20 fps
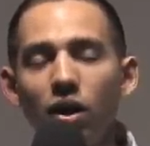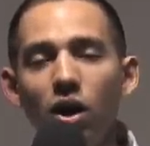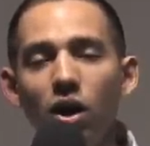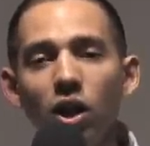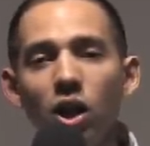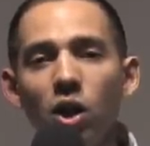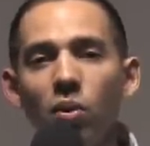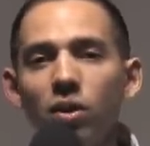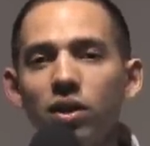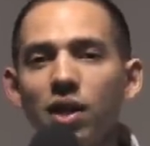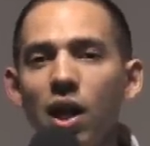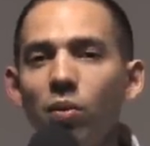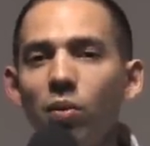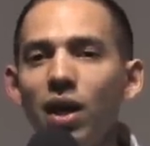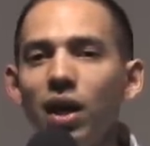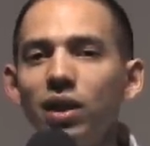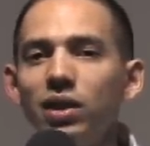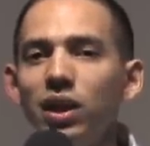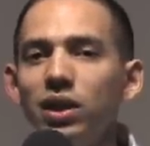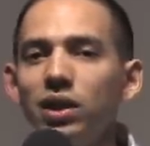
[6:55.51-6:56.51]
Along with that,
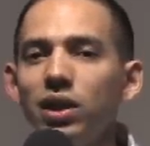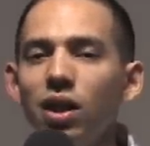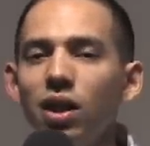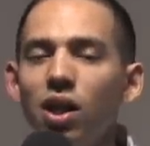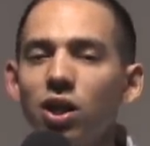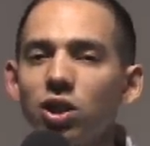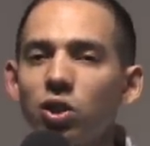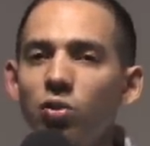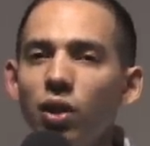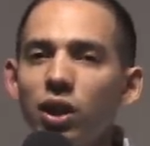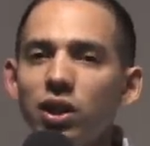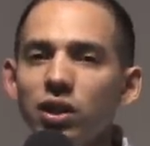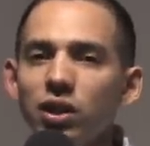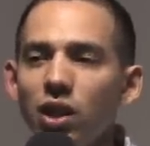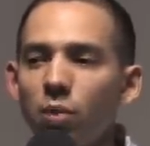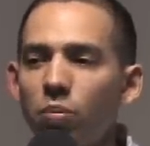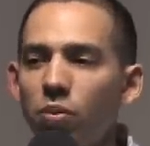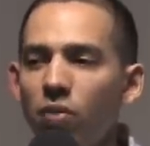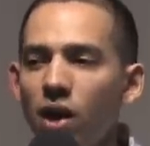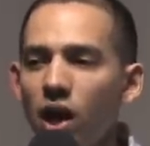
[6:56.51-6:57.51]
we had DJ Hush Creations
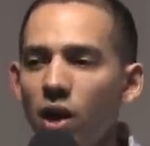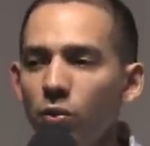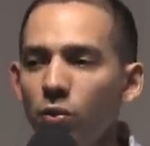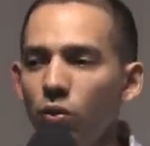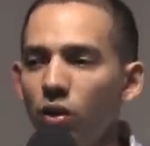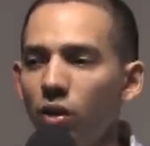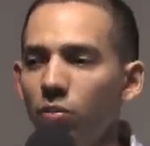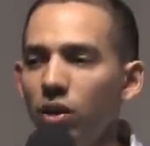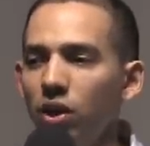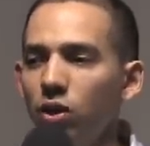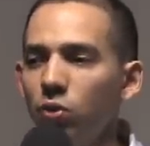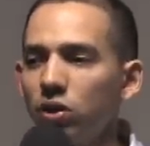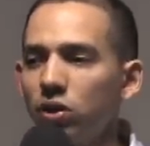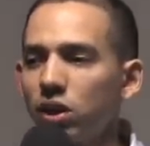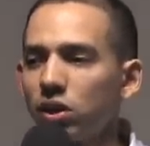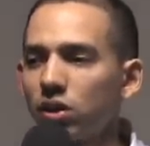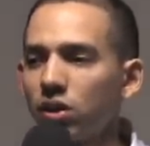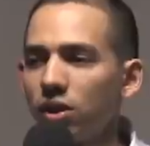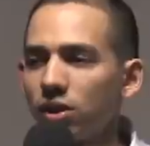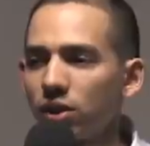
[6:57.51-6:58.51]
that provided me with a beat you were
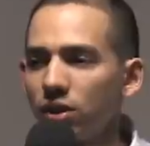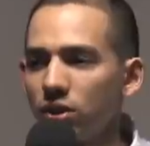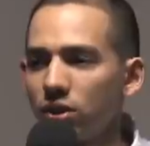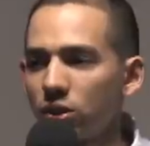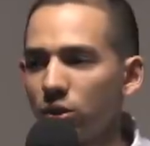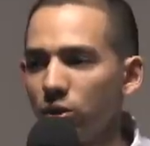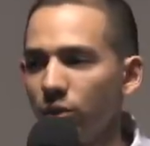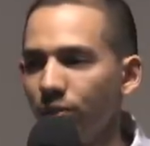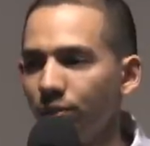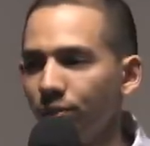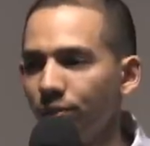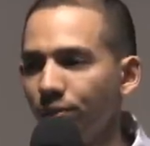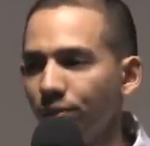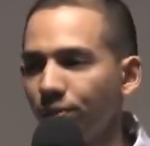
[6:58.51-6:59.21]
just listening to.